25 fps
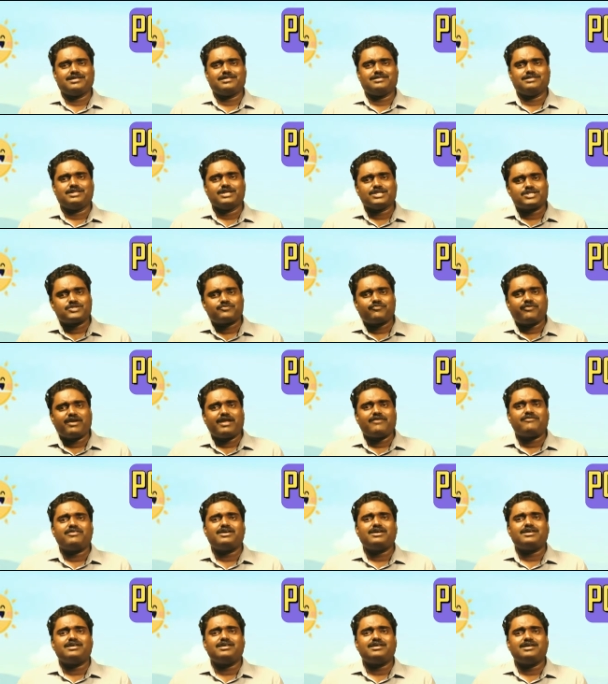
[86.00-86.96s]
This
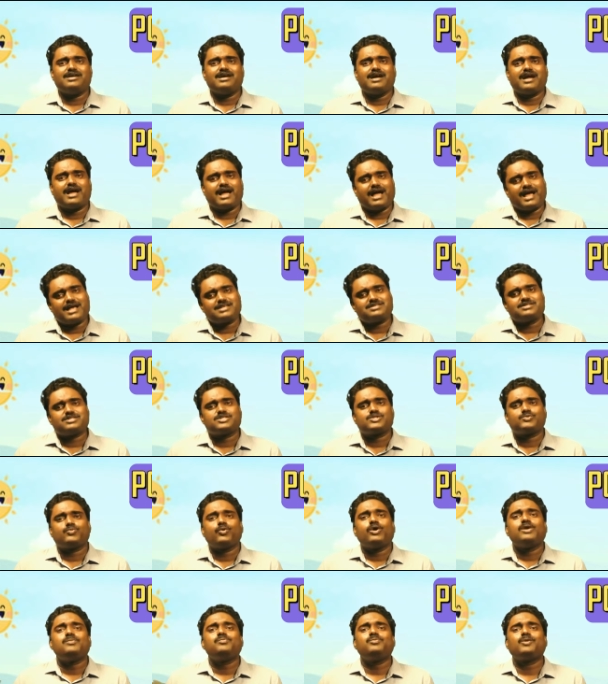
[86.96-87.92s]
flavor has its
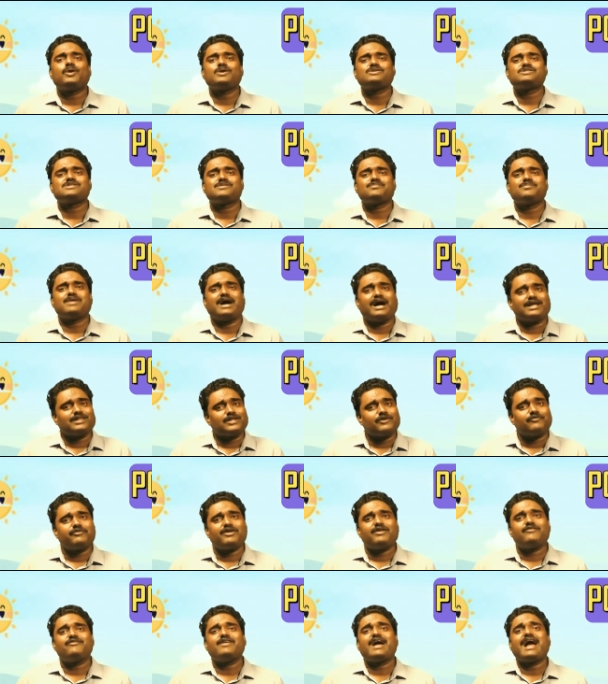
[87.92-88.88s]
own blossom, other
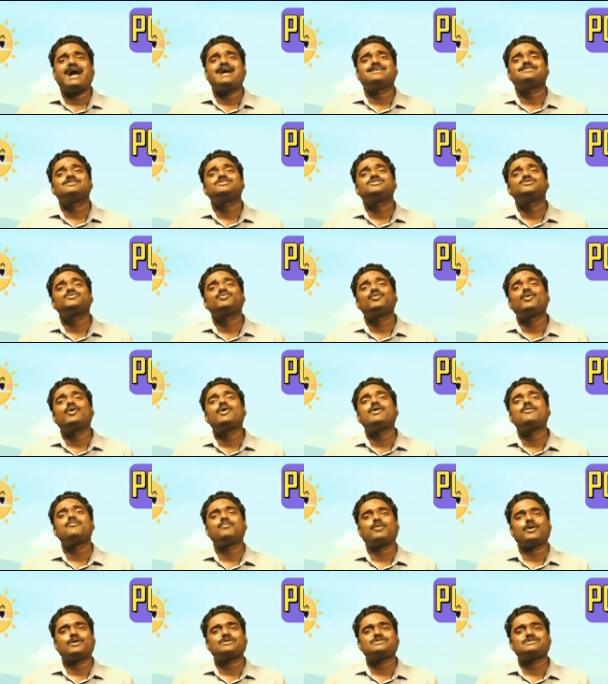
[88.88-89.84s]
flower has its
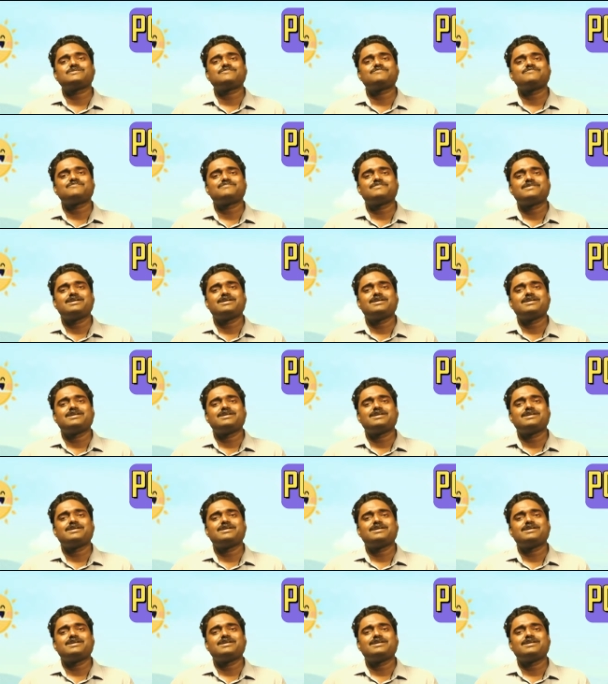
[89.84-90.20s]
own blossom.